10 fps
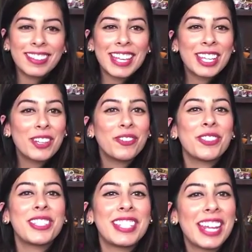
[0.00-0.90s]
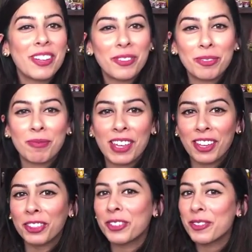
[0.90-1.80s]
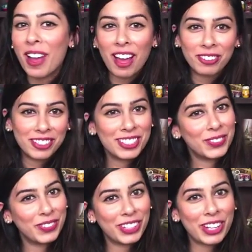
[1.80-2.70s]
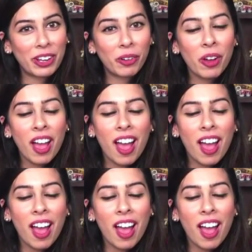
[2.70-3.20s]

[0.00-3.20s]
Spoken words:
Thank you for staying with me throughout this video.